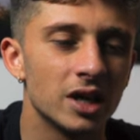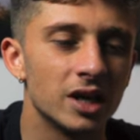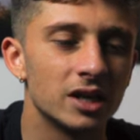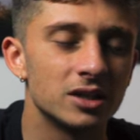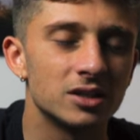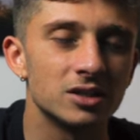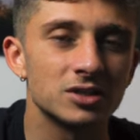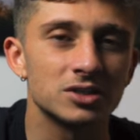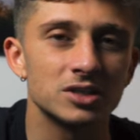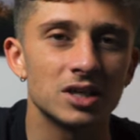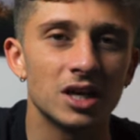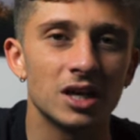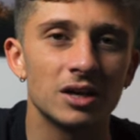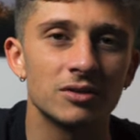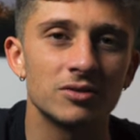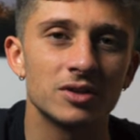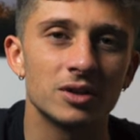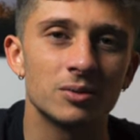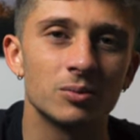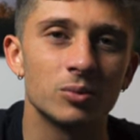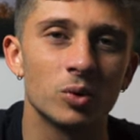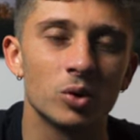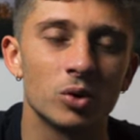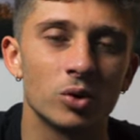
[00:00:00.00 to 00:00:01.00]
It doesn't have
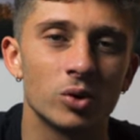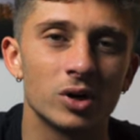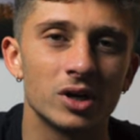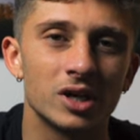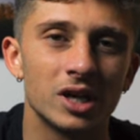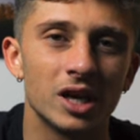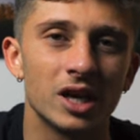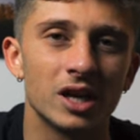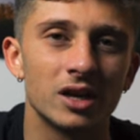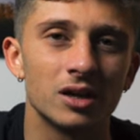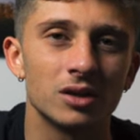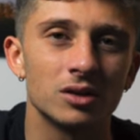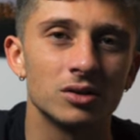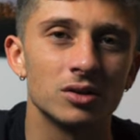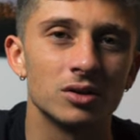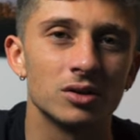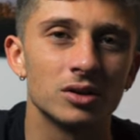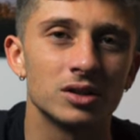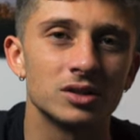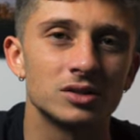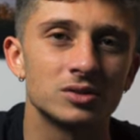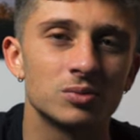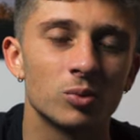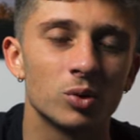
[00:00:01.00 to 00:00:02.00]
that more organic
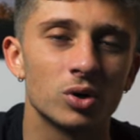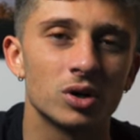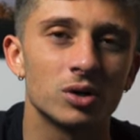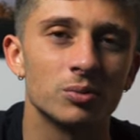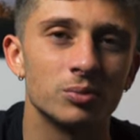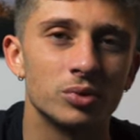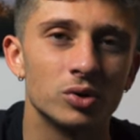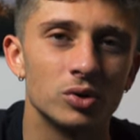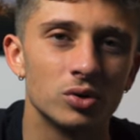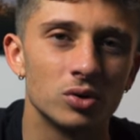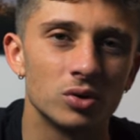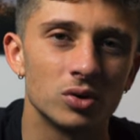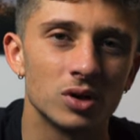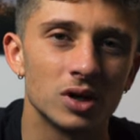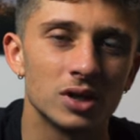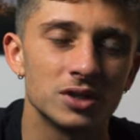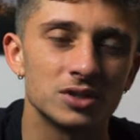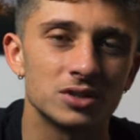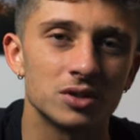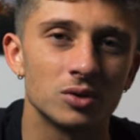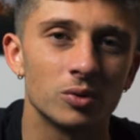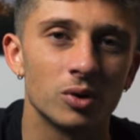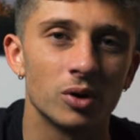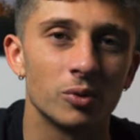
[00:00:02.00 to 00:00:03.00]
look. It's more
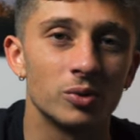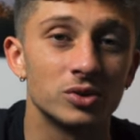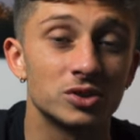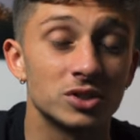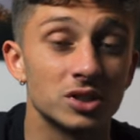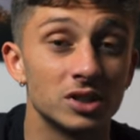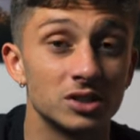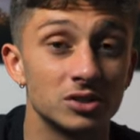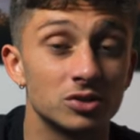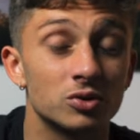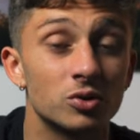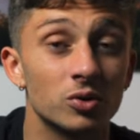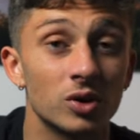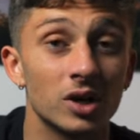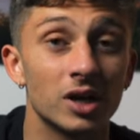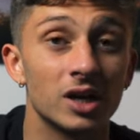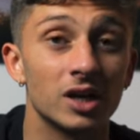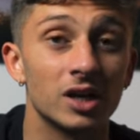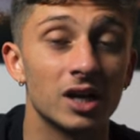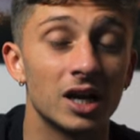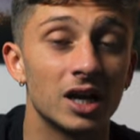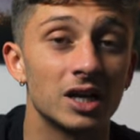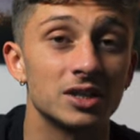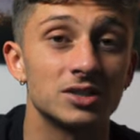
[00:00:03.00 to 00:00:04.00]
computerized in a way, which is
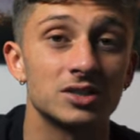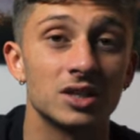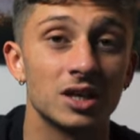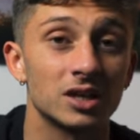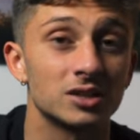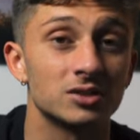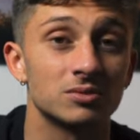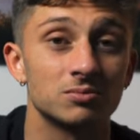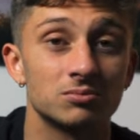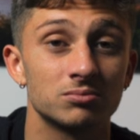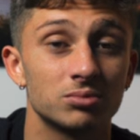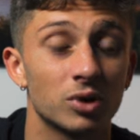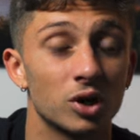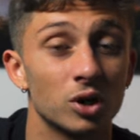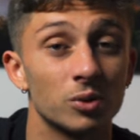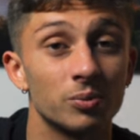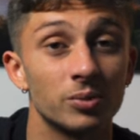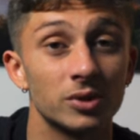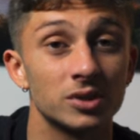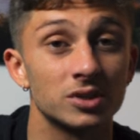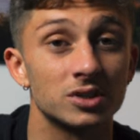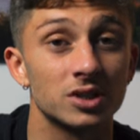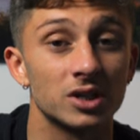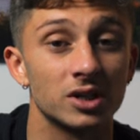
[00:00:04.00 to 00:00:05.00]
great. It has that
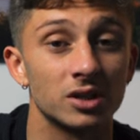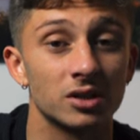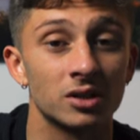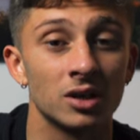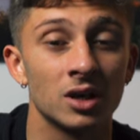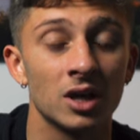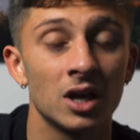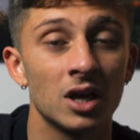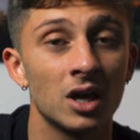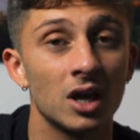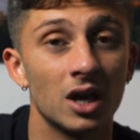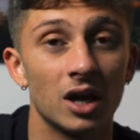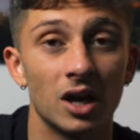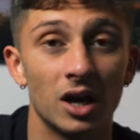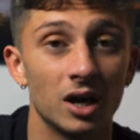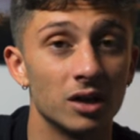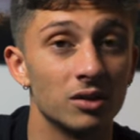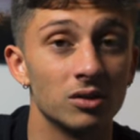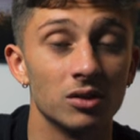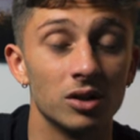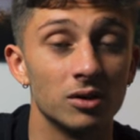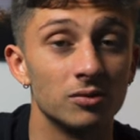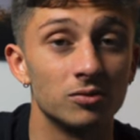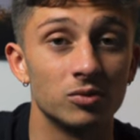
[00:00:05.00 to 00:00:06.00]
purpose and
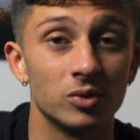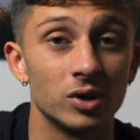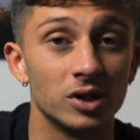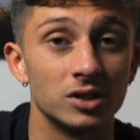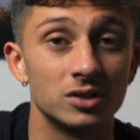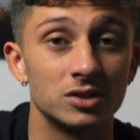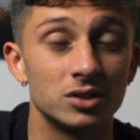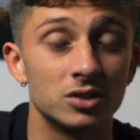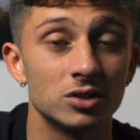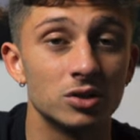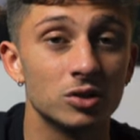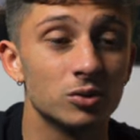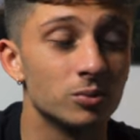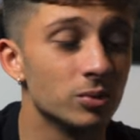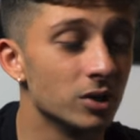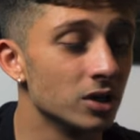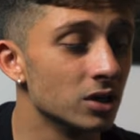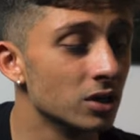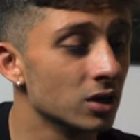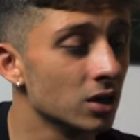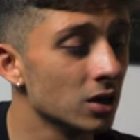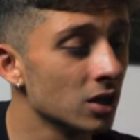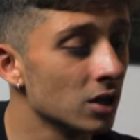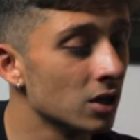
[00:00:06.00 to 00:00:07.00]
I love Red too,
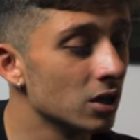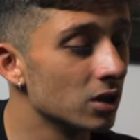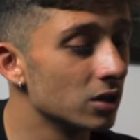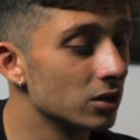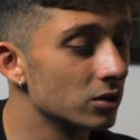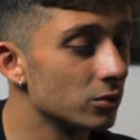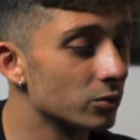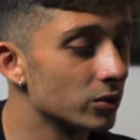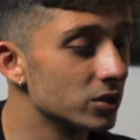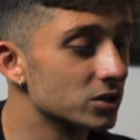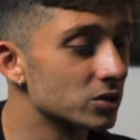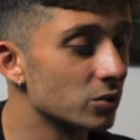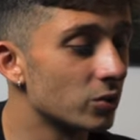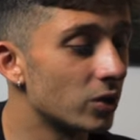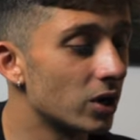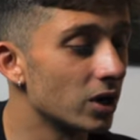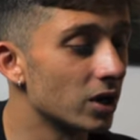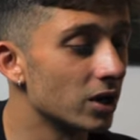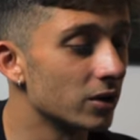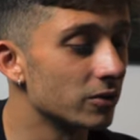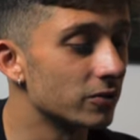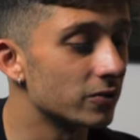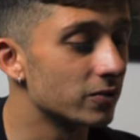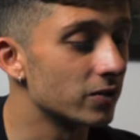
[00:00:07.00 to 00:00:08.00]
but the reason
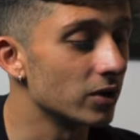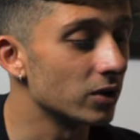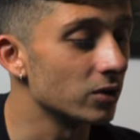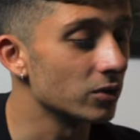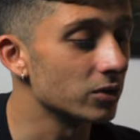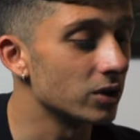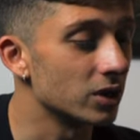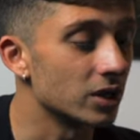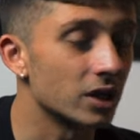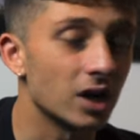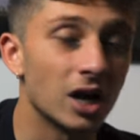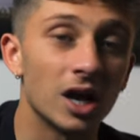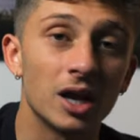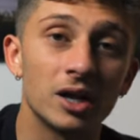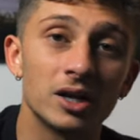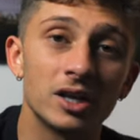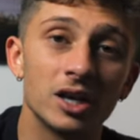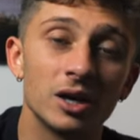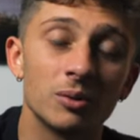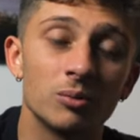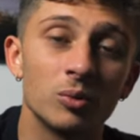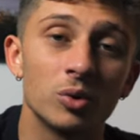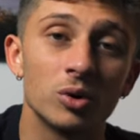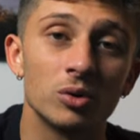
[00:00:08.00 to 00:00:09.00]
why I felt like
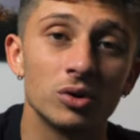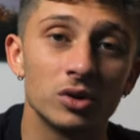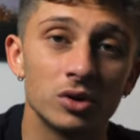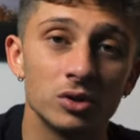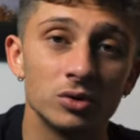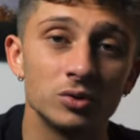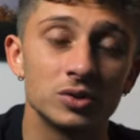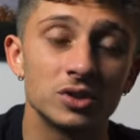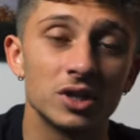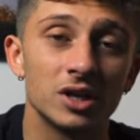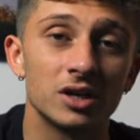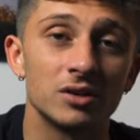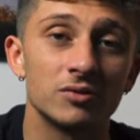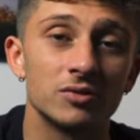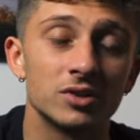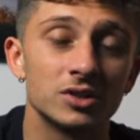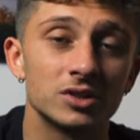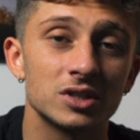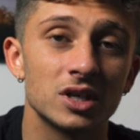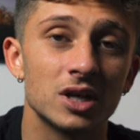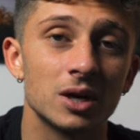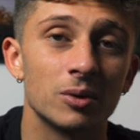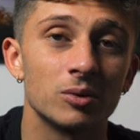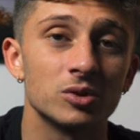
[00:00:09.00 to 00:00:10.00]
I'd get more use out of
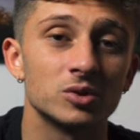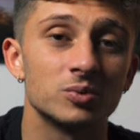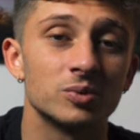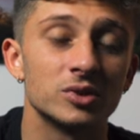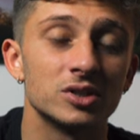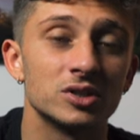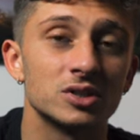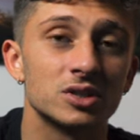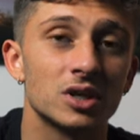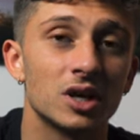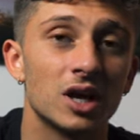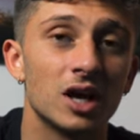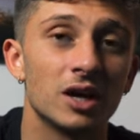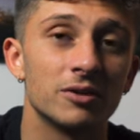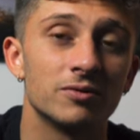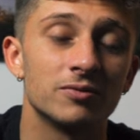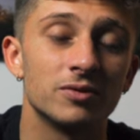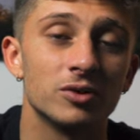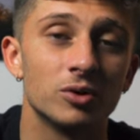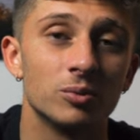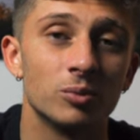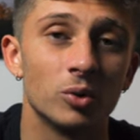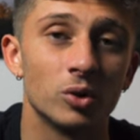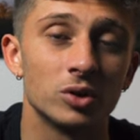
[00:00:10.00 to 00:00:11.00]
this camera is because I
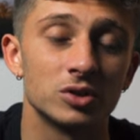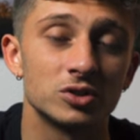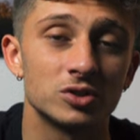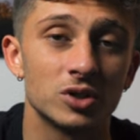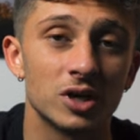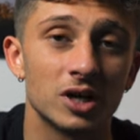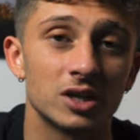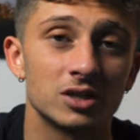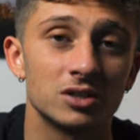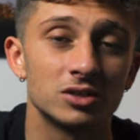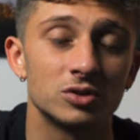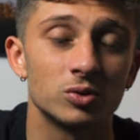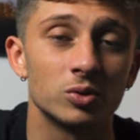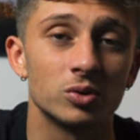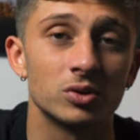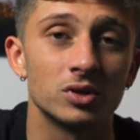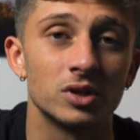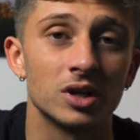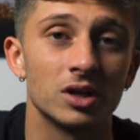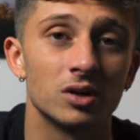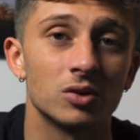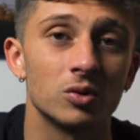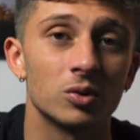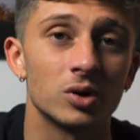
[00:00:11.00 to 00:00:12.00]
feel more attracted
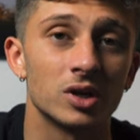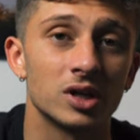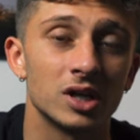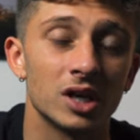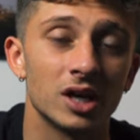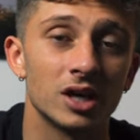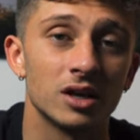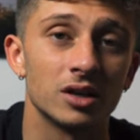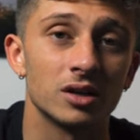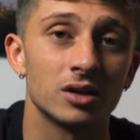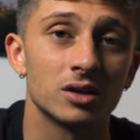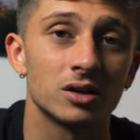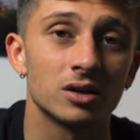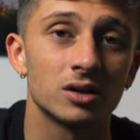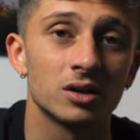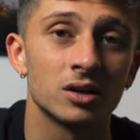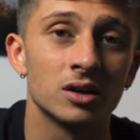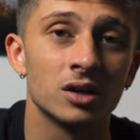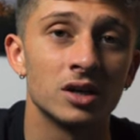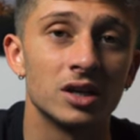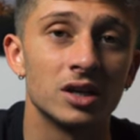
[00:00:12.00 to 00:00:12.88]
toward that organic,